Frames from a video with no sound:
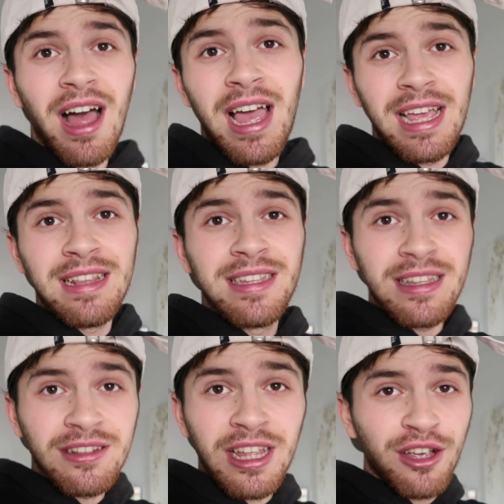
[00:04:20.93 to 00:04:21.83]
I
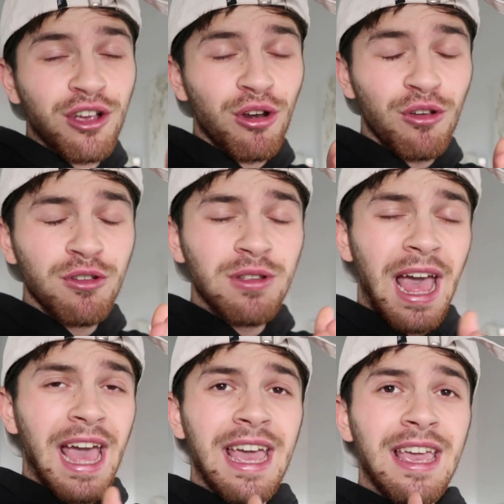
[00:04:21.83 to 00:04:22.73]
didn't include
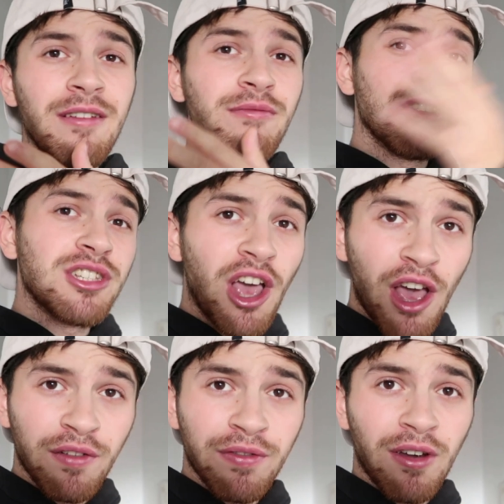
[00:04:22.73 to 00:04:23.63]
a
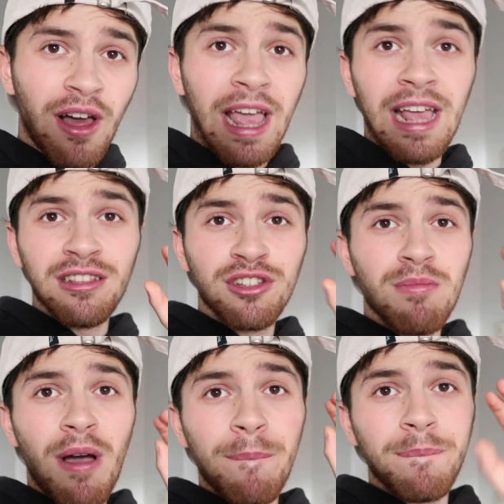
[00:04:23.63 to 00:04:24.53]
return flight
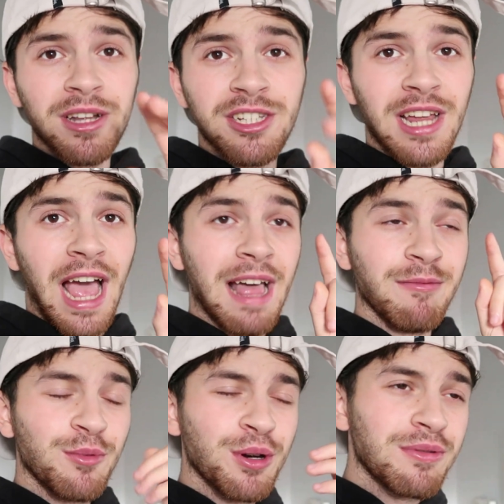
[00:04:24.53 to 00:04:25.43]
into my budget.
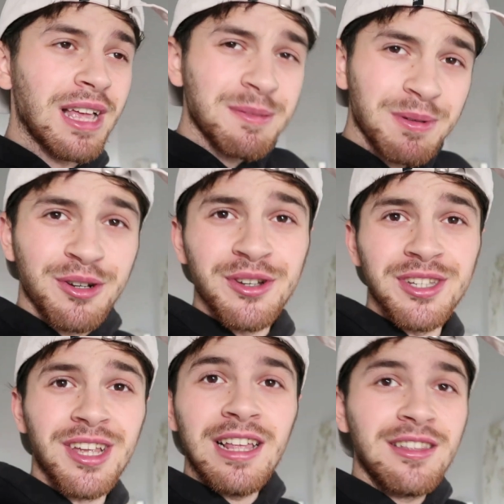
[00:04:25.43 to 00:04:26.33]
And well, that's
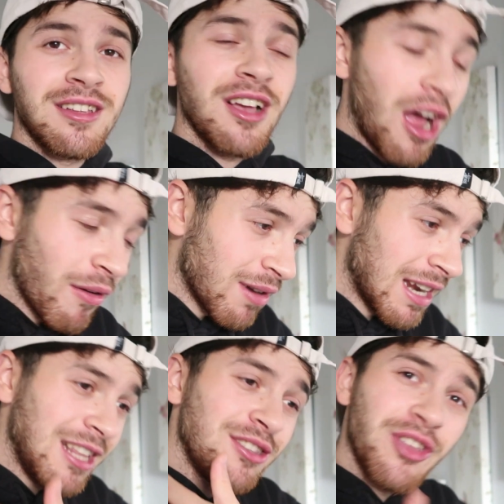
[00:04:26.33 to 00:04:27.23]
because I
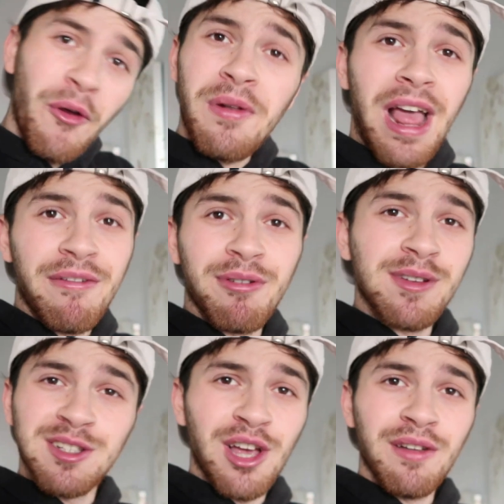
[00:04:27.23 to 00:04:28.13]
currently don't have a
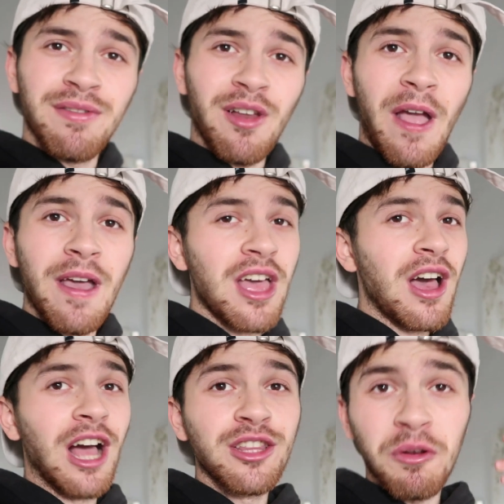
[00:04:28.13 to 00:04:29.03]
return flight.
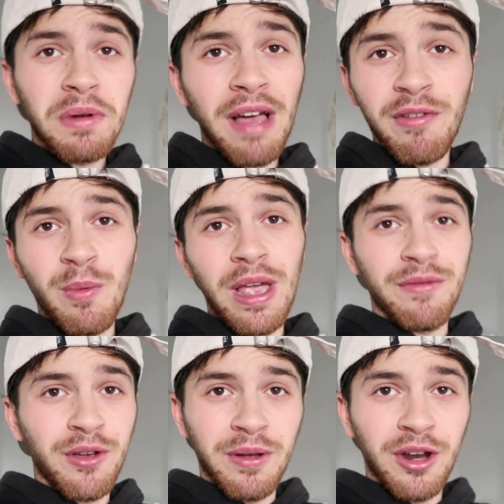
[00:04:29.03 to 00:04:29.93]
I don't have a way
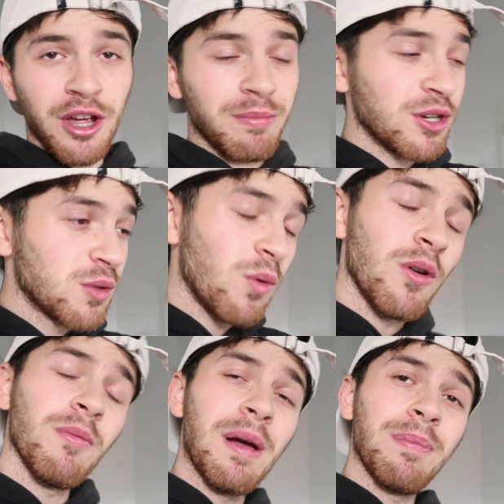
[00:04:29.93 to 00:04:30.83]
of going home because
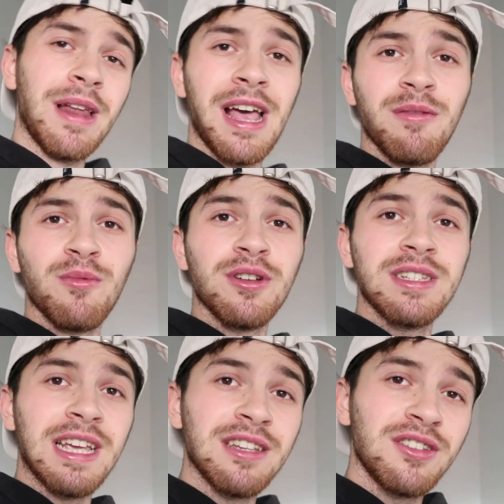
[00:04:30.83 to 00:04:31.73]
what my plan
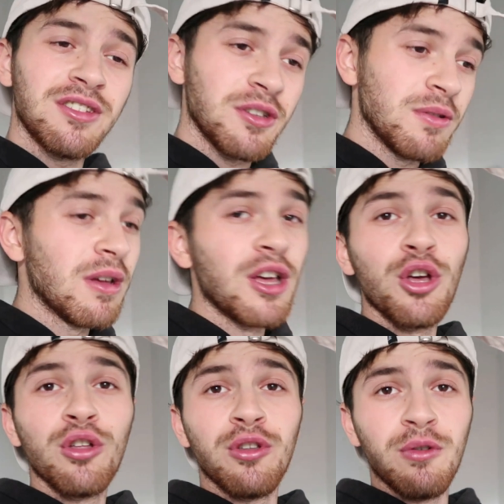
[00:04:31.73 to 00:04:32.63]
was is to
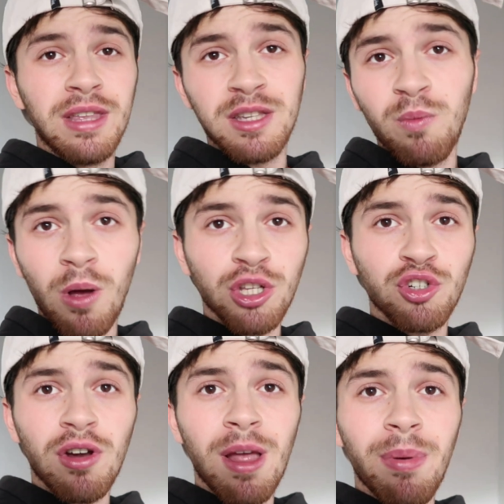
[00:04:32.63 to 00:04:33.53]
do this one
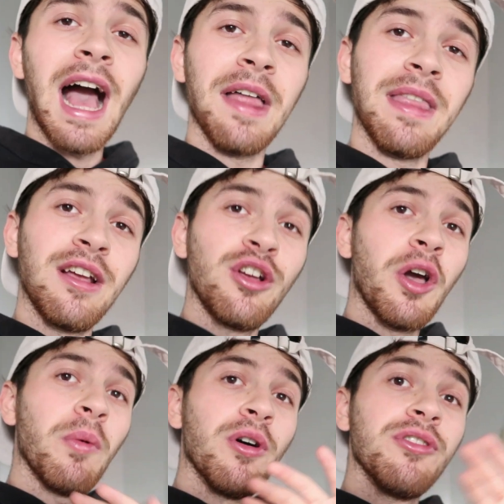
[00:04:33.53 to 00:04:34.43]
trip and then
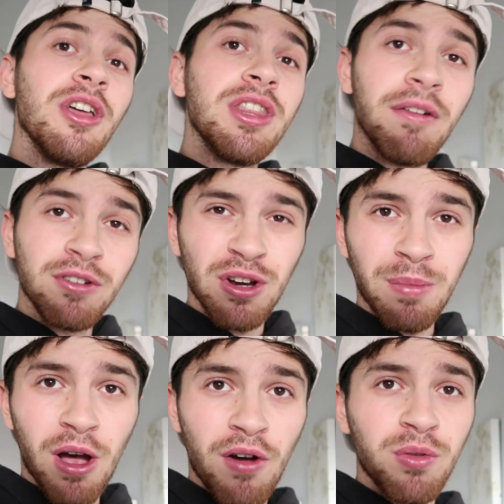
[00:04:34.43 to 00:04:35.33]
go on another trip
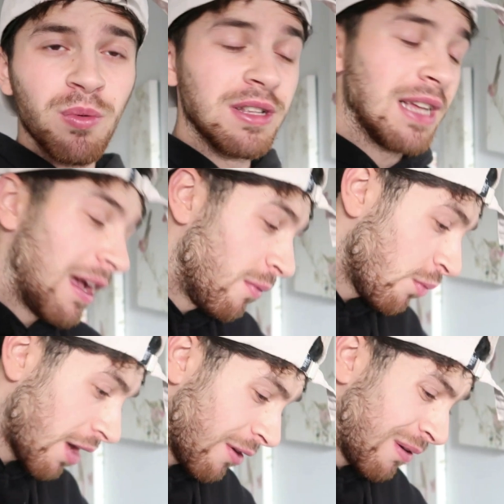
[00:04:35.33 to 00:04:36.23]
afterwards. And
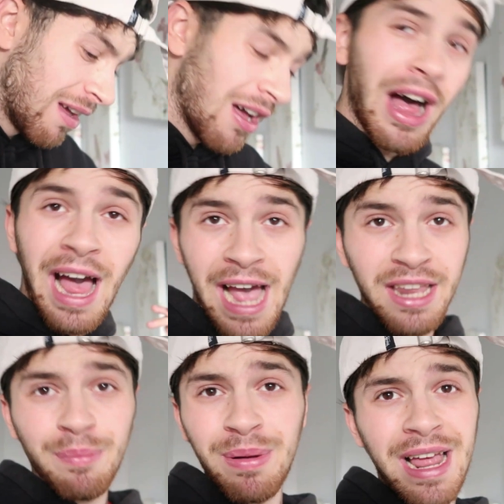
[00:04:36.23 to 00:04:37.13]
well, I
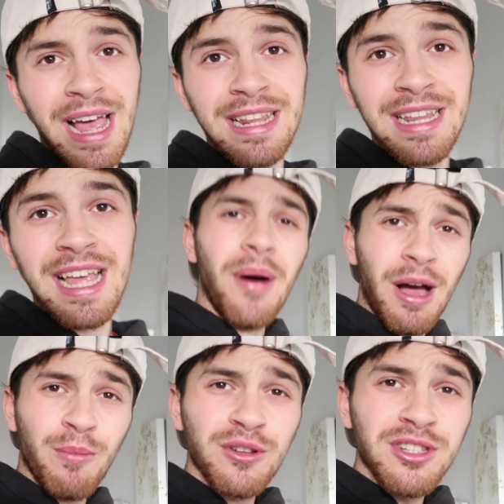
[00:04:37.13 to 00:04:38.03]
had a plan, but
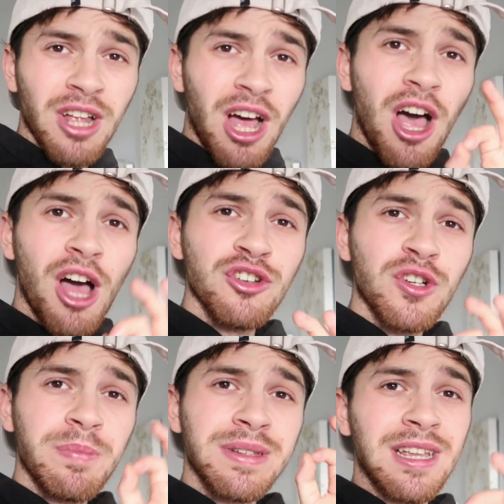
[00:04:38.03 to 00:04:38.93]
I wasn't
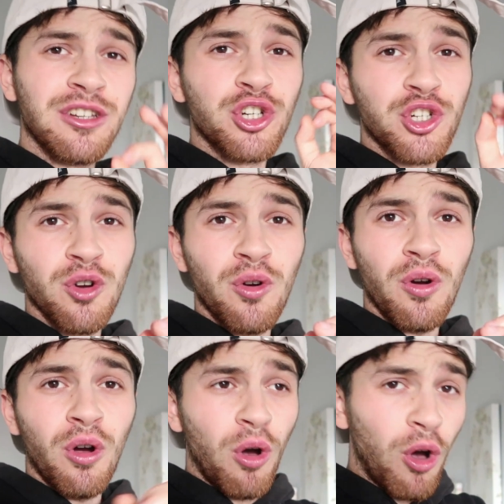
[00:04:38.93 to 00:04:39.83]
100%
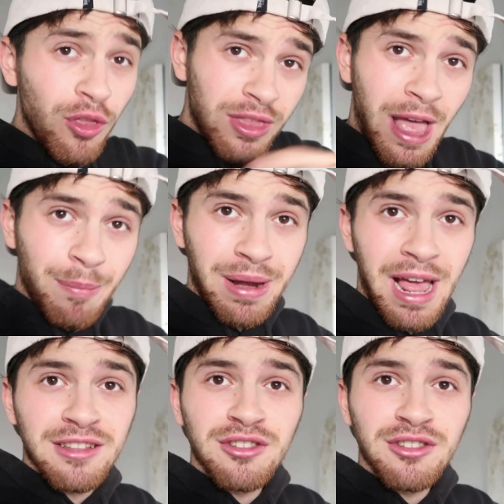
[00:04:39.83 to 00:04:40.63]
sure on that plan.